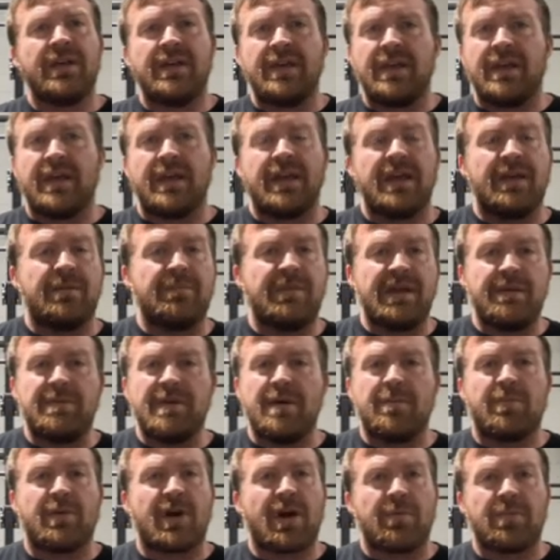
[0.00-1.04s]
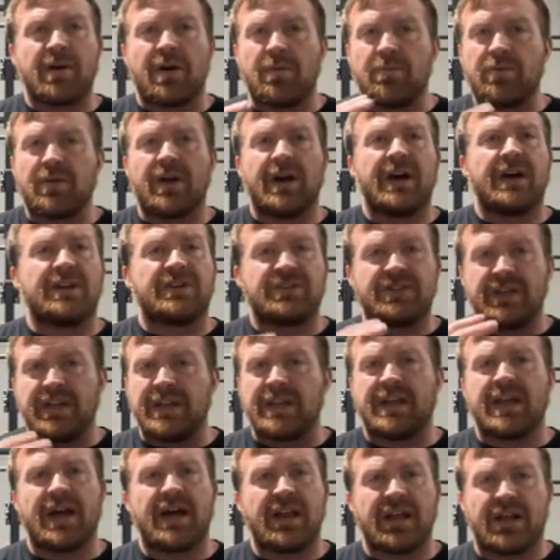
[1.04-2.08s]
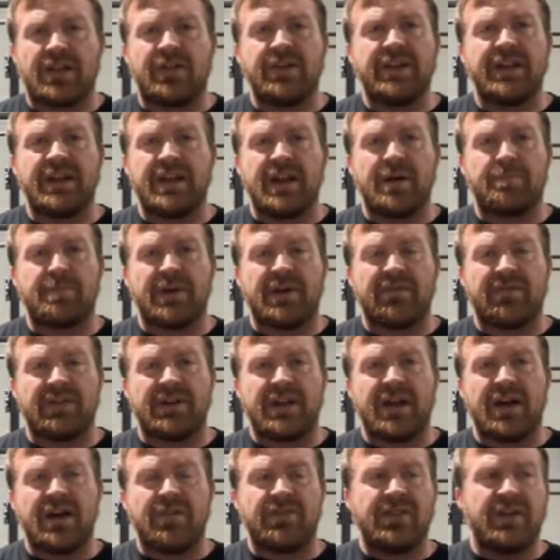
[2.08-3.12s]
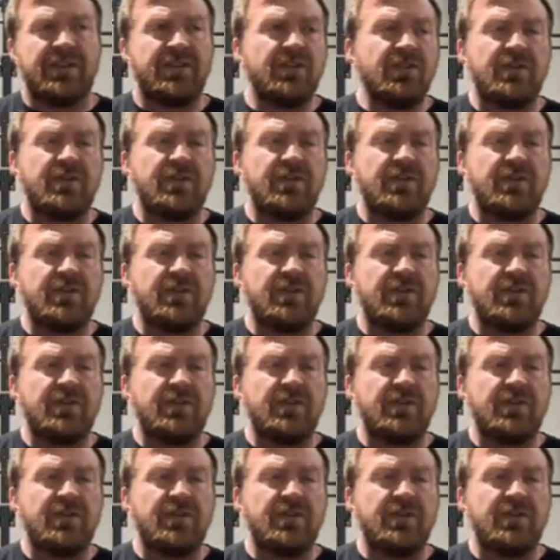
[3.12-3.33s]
and maybe a barbell brush and kind of clean it up every now and then.